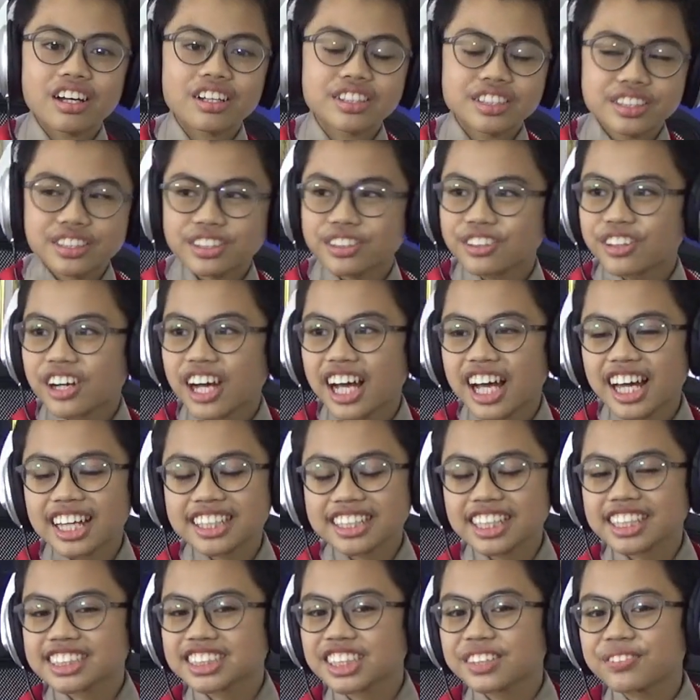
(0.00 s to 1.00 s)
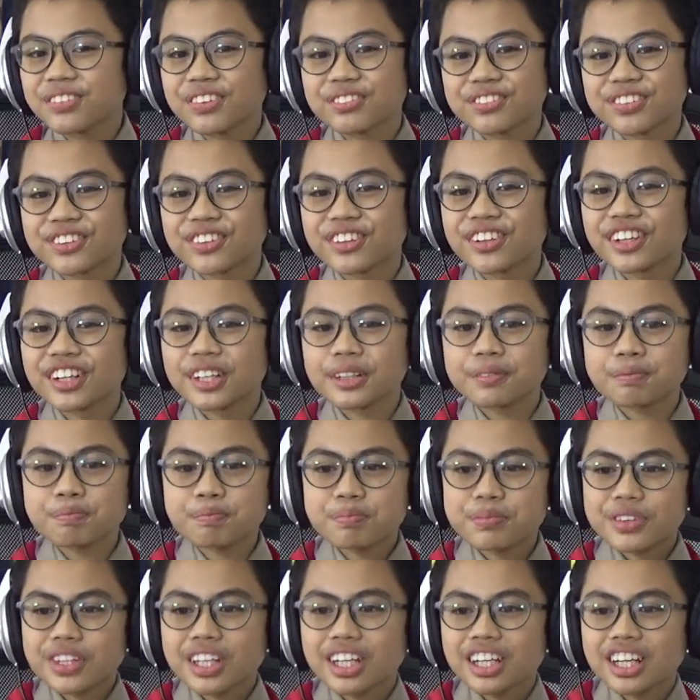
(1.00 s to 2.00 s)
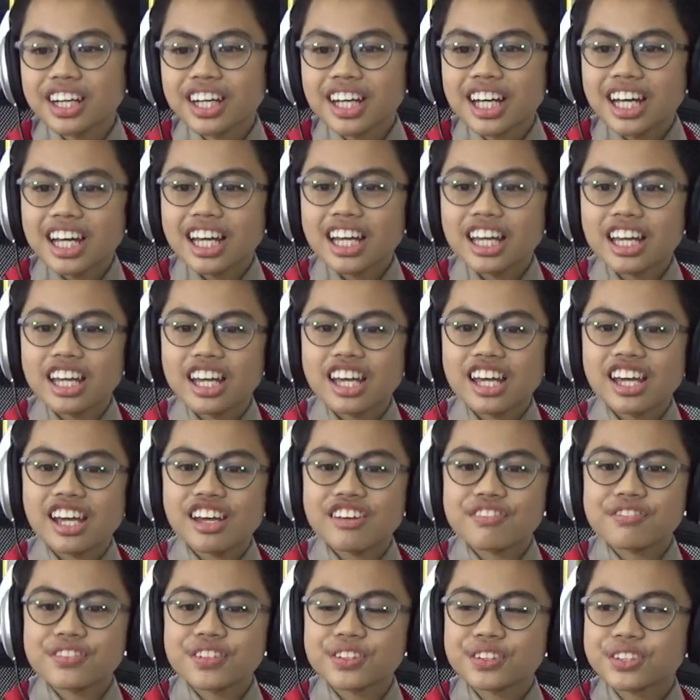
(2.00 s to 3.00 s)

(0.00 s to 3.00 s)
So as I said before, if